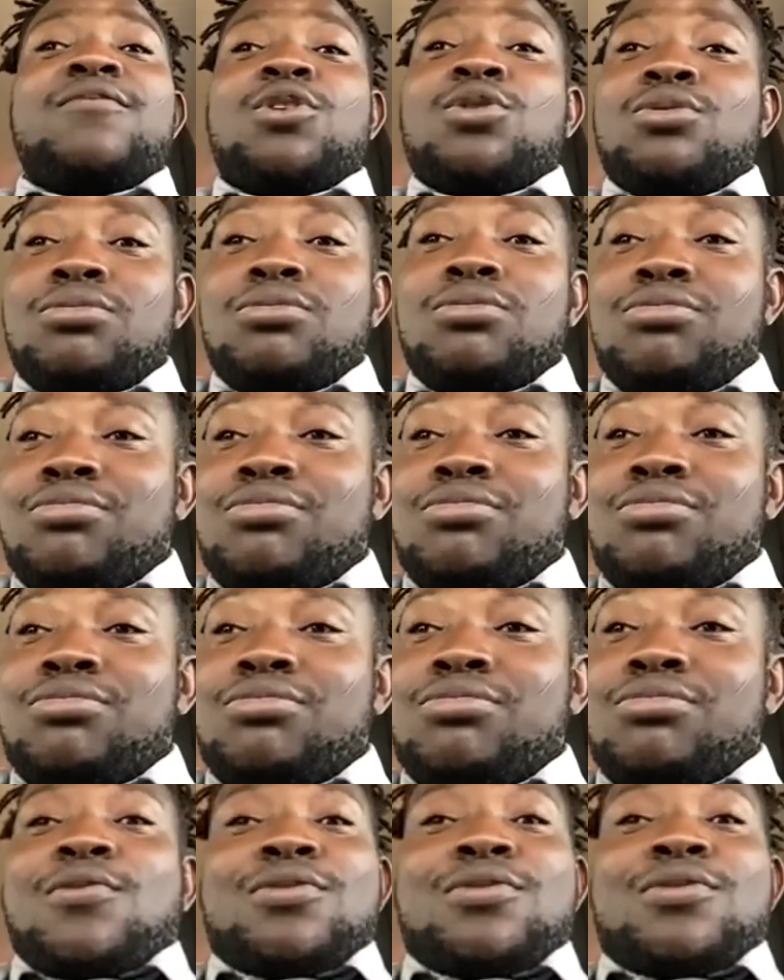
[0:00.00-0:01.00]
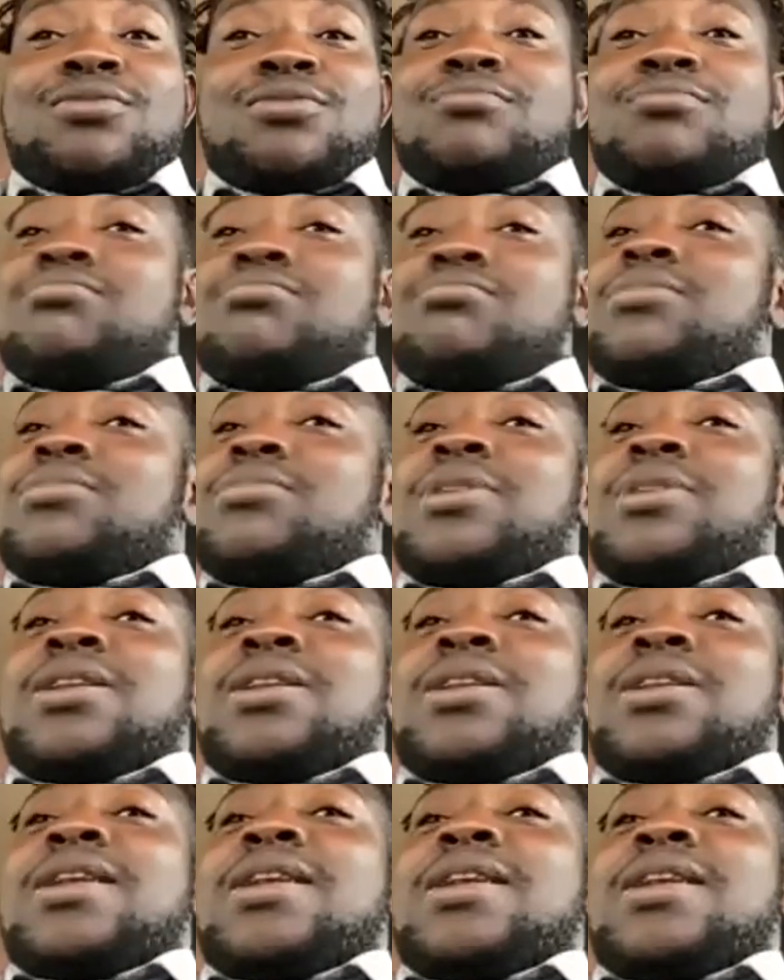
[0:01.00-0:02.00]
you know, interviews you
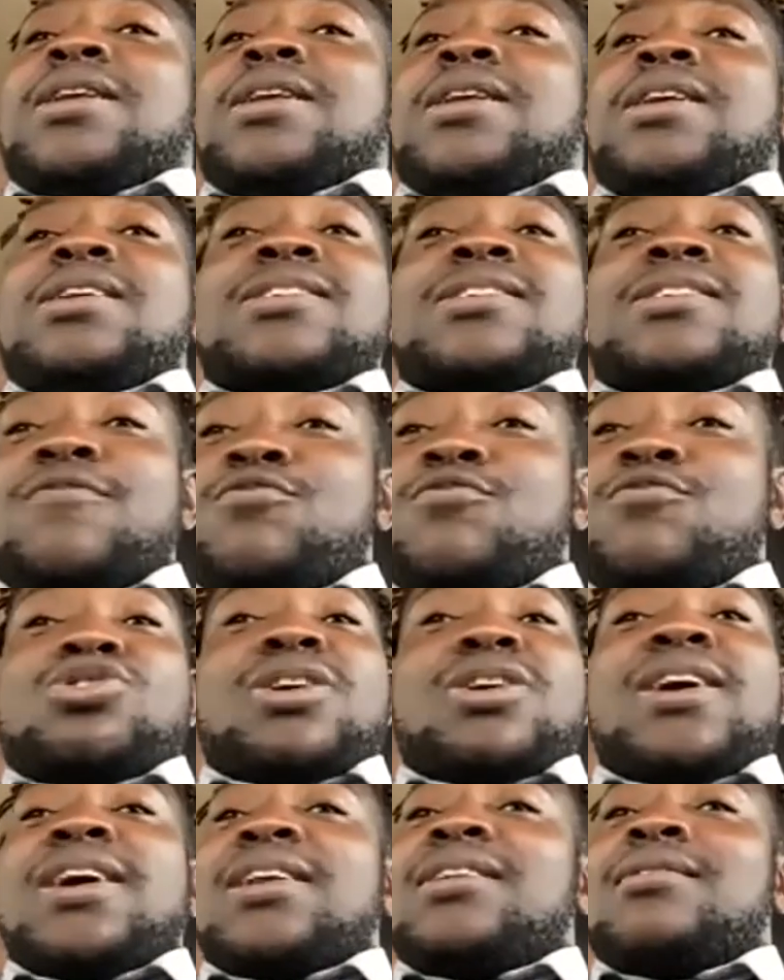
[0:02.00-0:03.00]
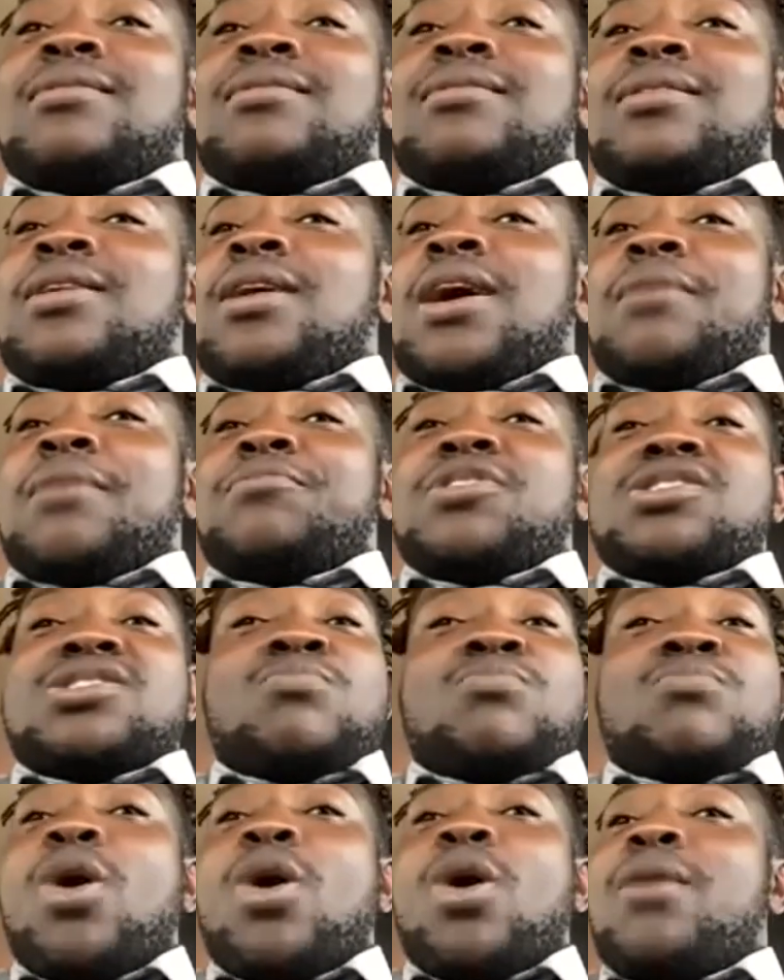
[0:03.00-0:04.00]
get disappointment, and
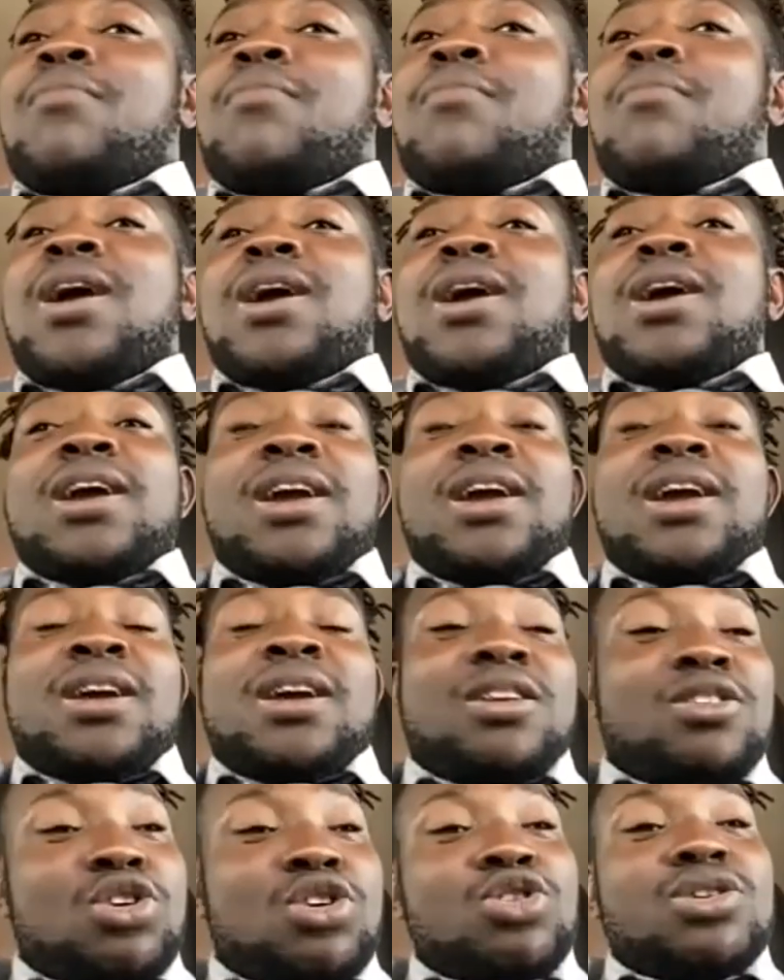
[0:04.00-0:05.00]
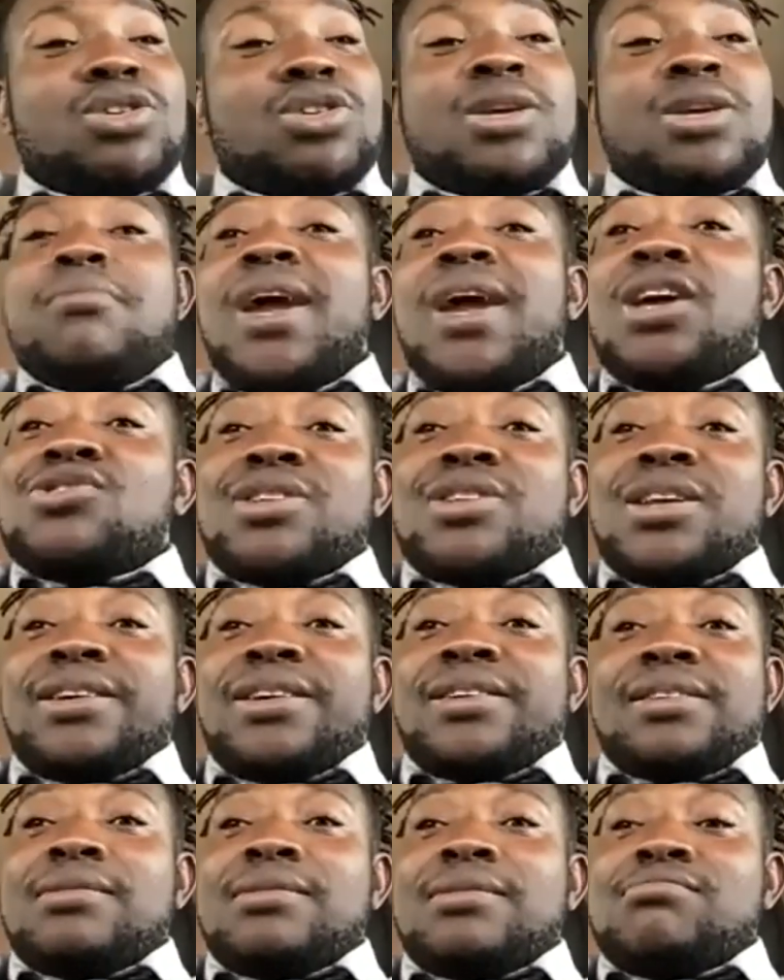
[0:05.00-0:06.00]
you didn't make it to the
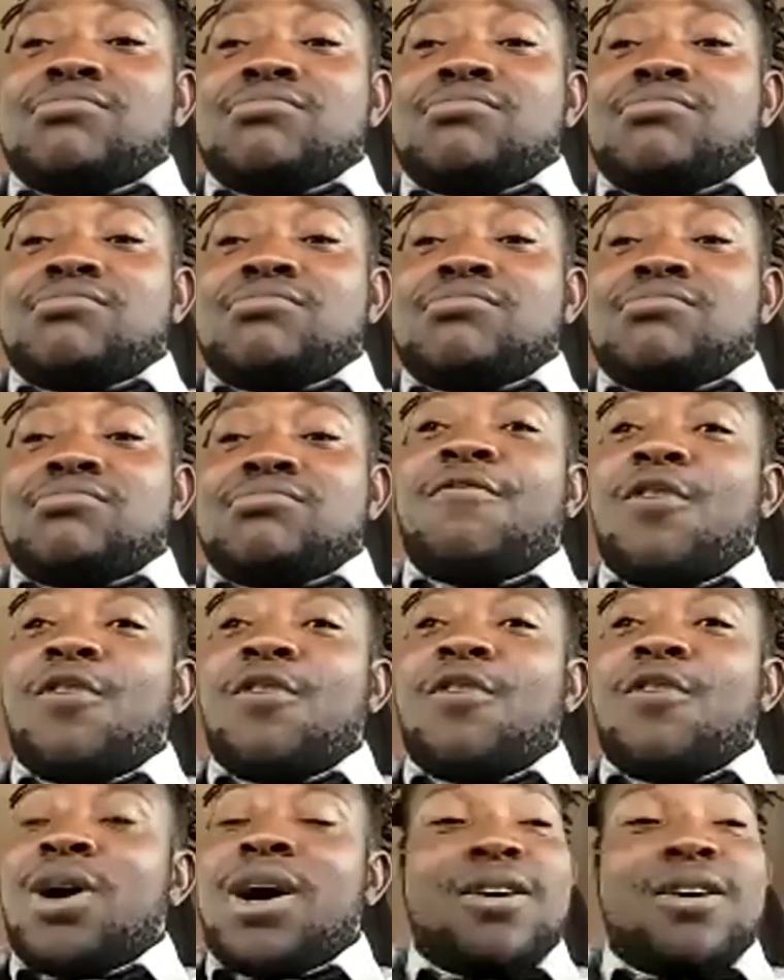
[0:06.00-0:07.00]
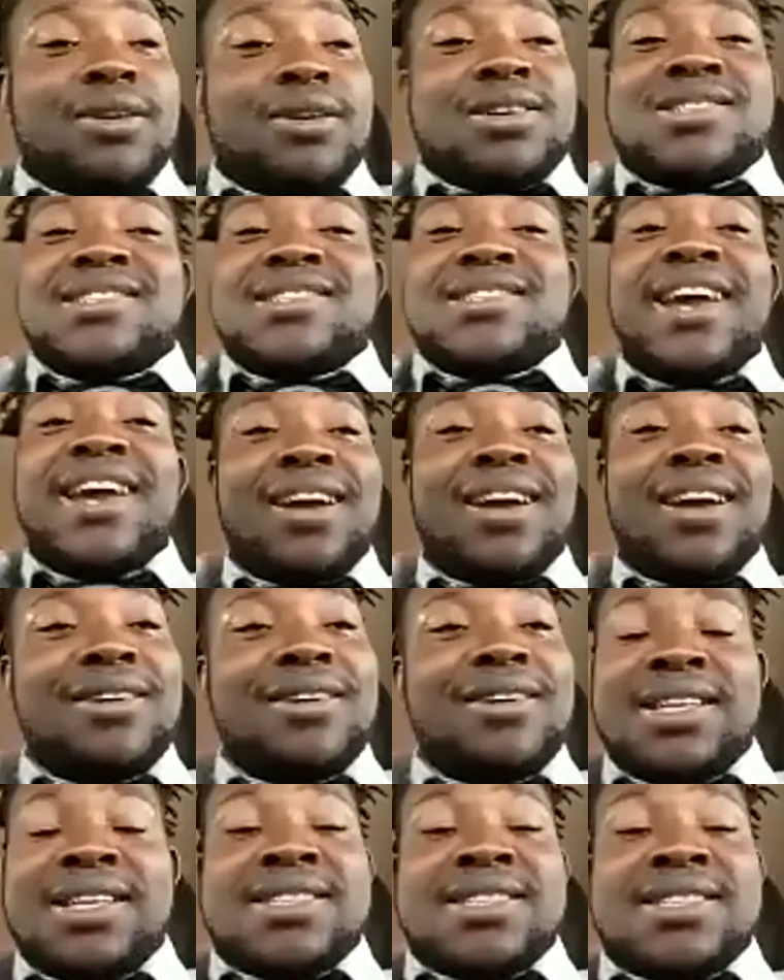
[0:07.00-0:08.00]
third or the fourth or the
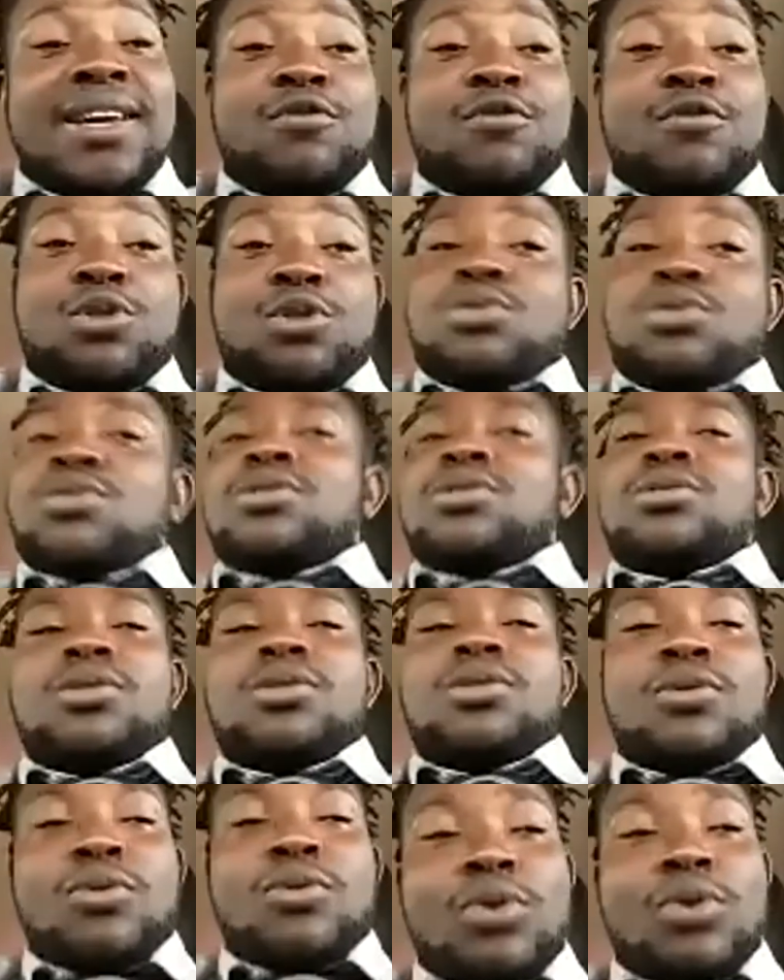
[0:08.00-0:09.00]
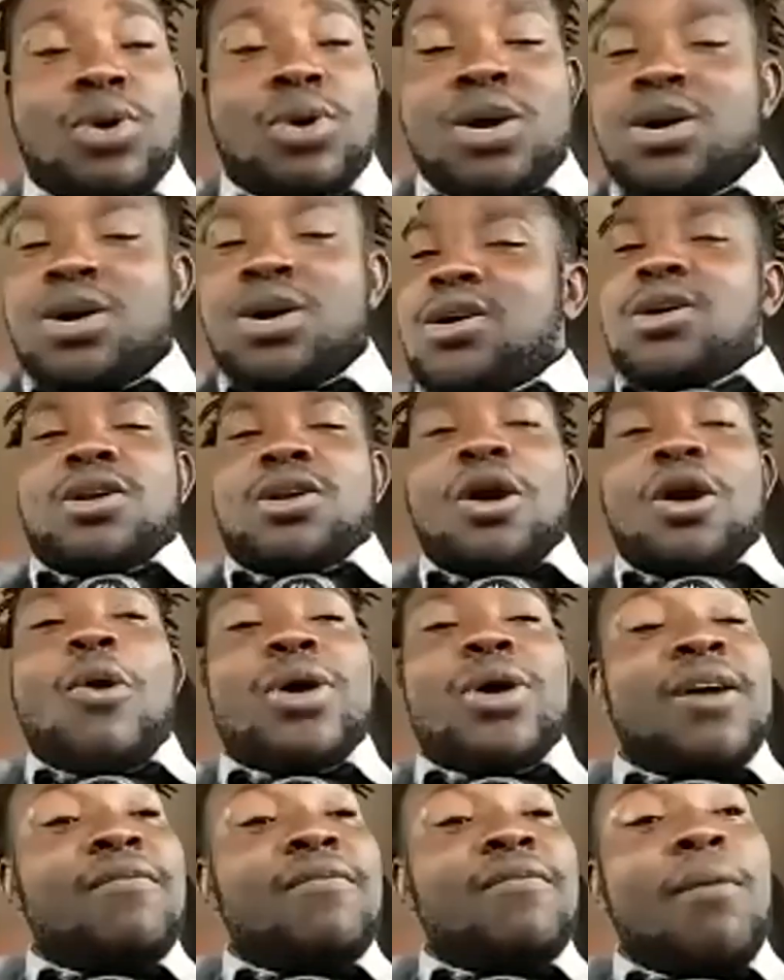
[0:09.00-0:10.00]
second interview. You know,
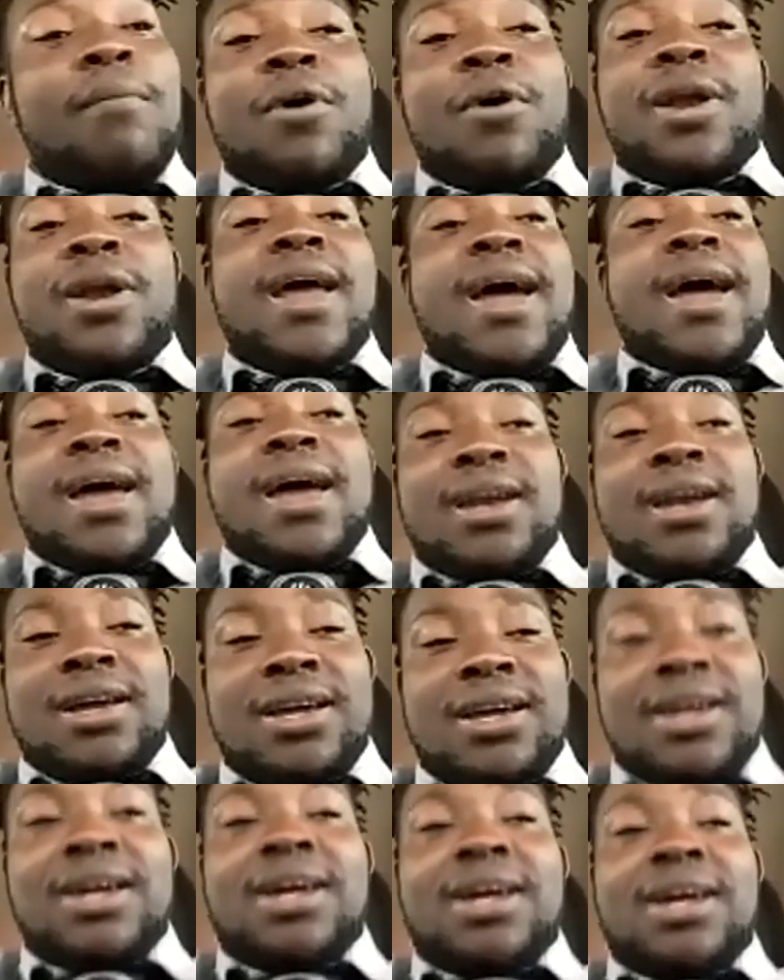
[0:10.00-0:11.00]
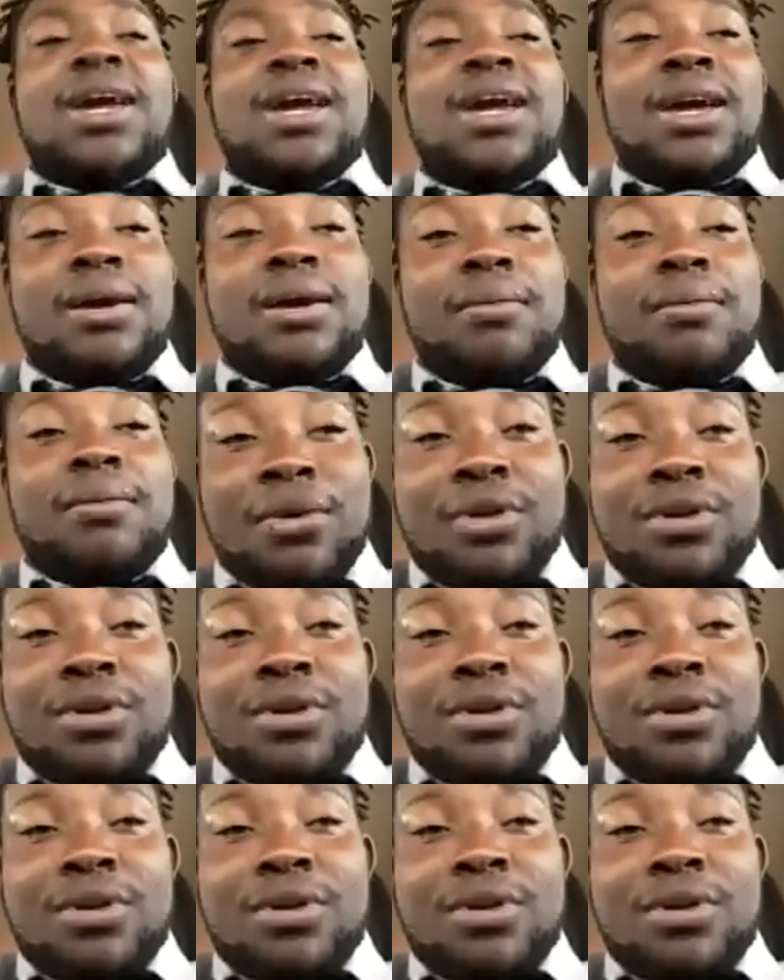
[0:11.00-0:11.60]
don't give up on that. Keep